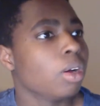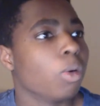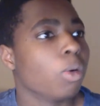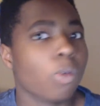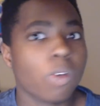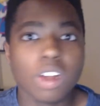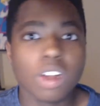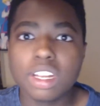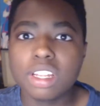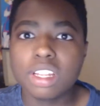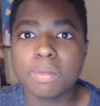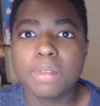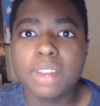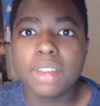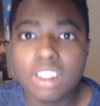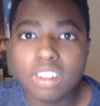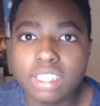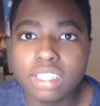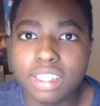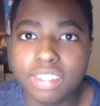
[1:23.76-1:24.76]
where did
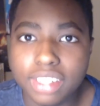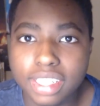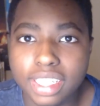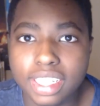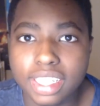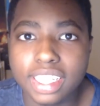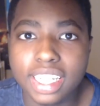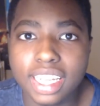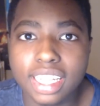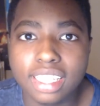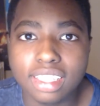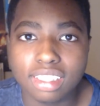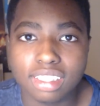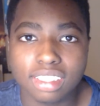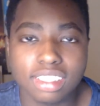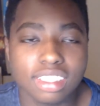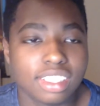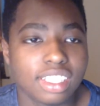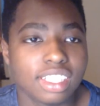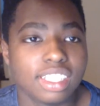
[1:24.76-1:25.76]
Metal even get
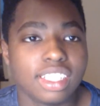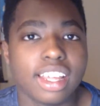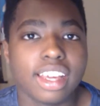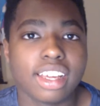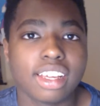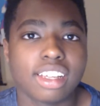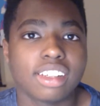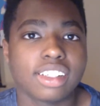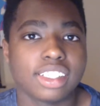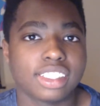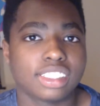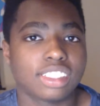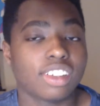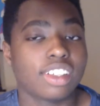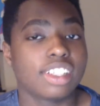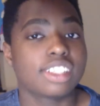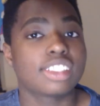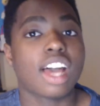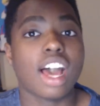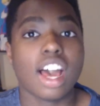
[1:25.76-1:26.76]
the necklace or
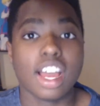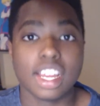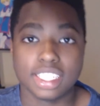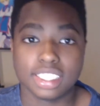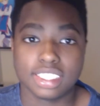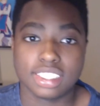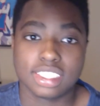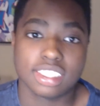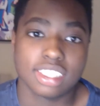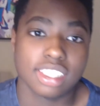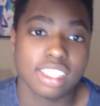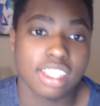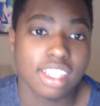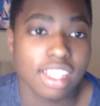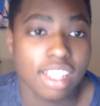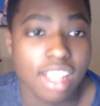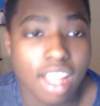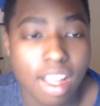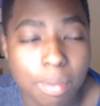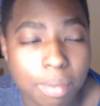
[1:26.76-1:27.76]
his ice?
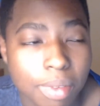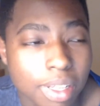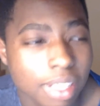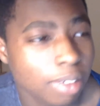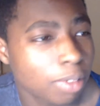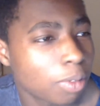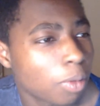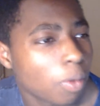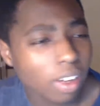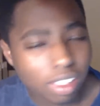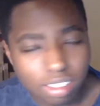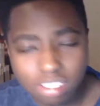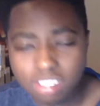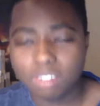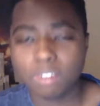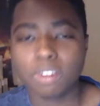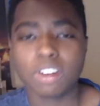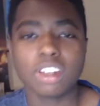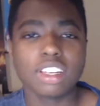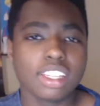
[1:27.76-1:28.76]
I'm like, what?
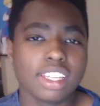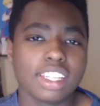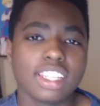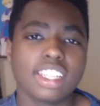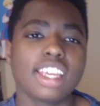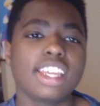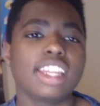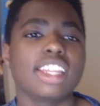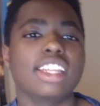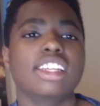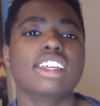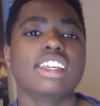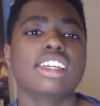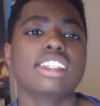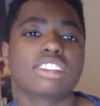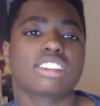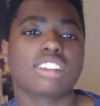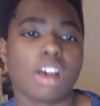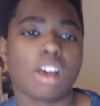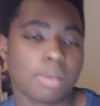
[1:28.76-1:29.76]
Where did he get it?
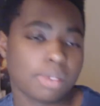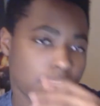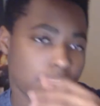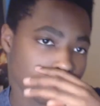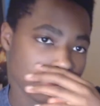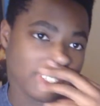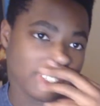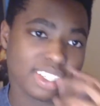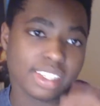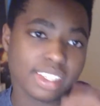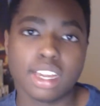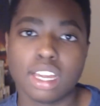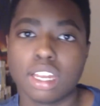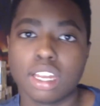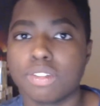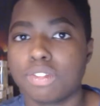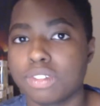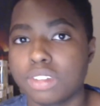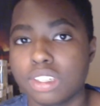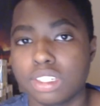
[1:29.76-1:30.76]
So I'm assuming he got
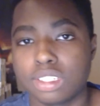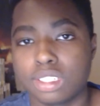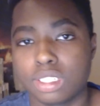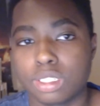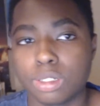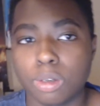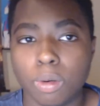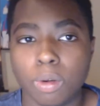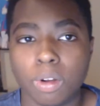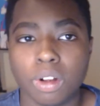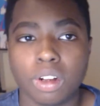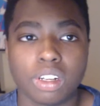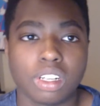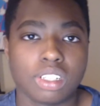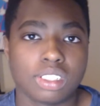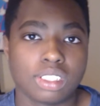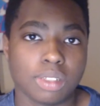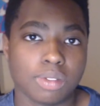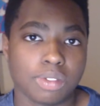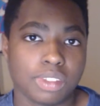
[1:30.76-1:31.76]
it from the store
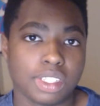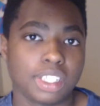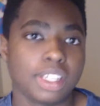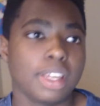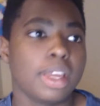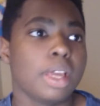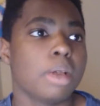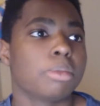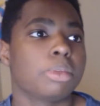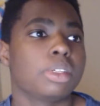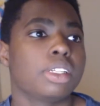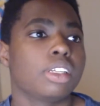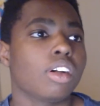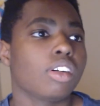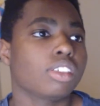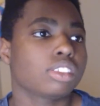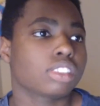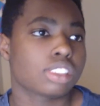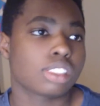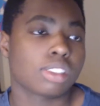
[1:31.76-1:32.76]
or something, but he
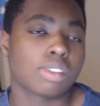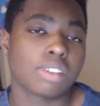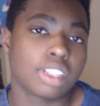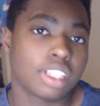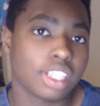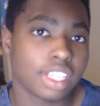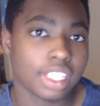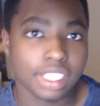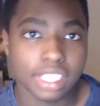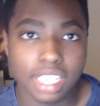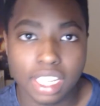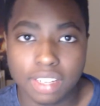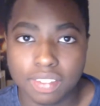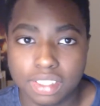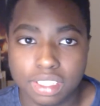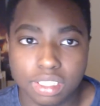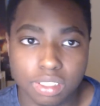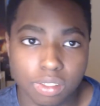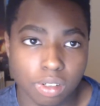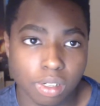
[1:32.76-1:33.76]
also, someone could have gave
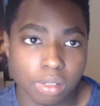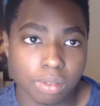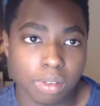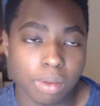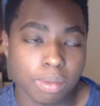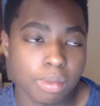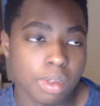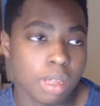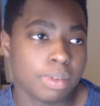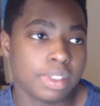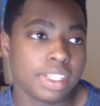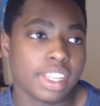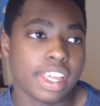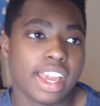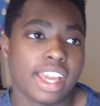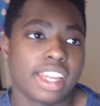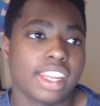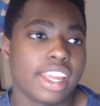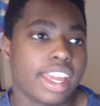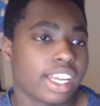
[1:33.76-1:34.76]
it to him, or maybe they
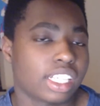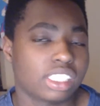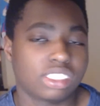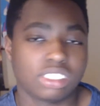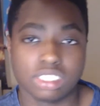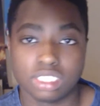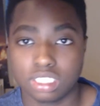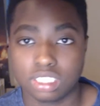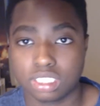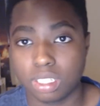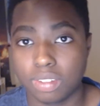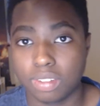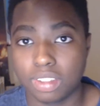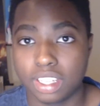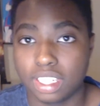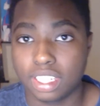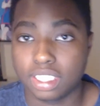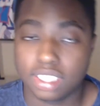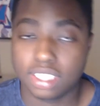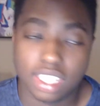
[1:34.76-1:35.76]
had extras or something
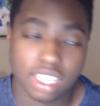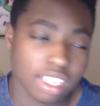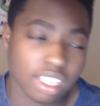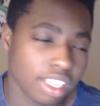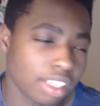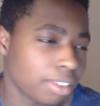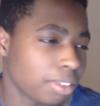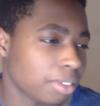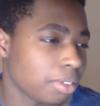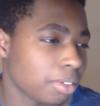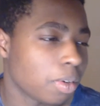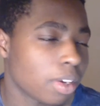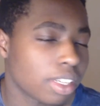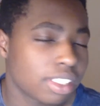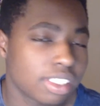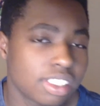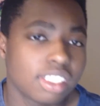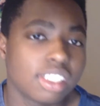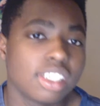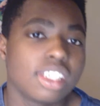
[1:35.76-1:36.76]
like that. I'm like,
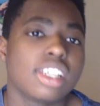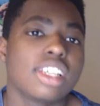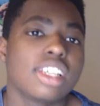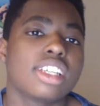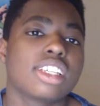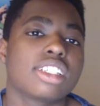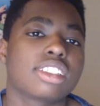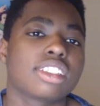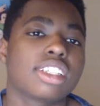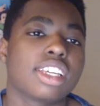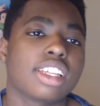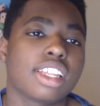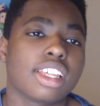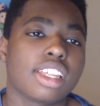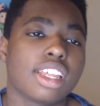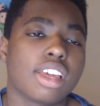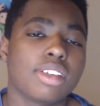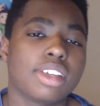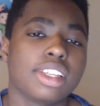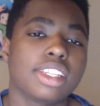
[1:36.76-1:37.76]
what? So
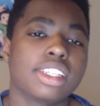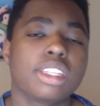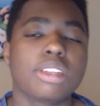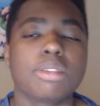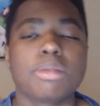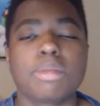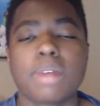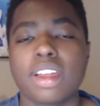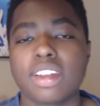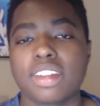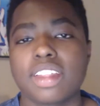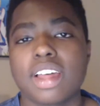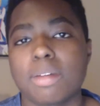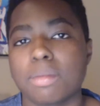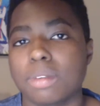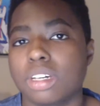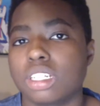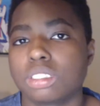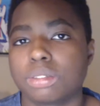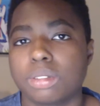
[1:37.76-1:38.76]
yeah, I mean, it didn't matter that
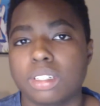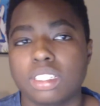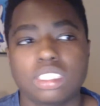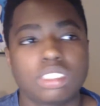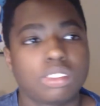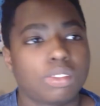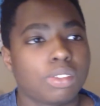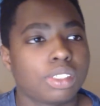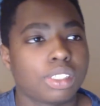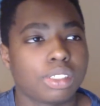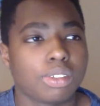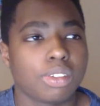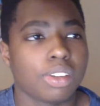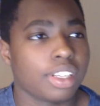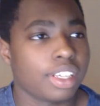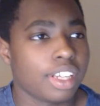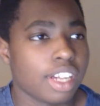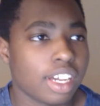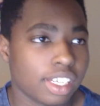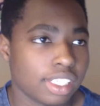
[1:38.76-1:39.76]
much, but I'm just wondering where
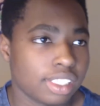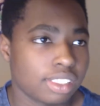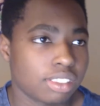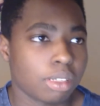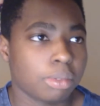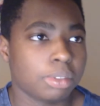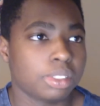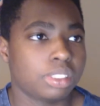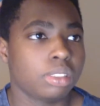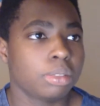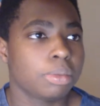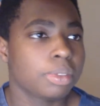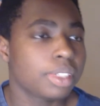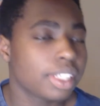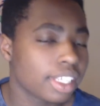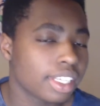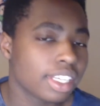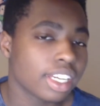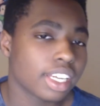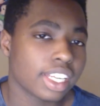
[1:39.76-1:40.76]
he got it. So I'm assuming
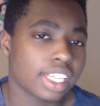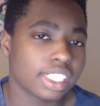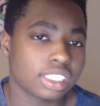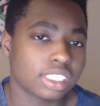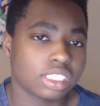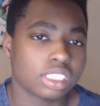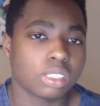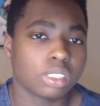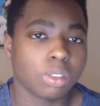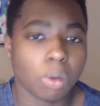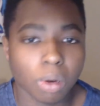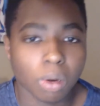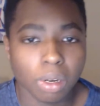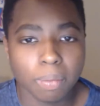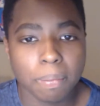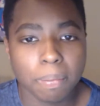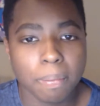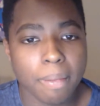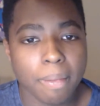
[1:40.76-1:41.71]
he got it at the store.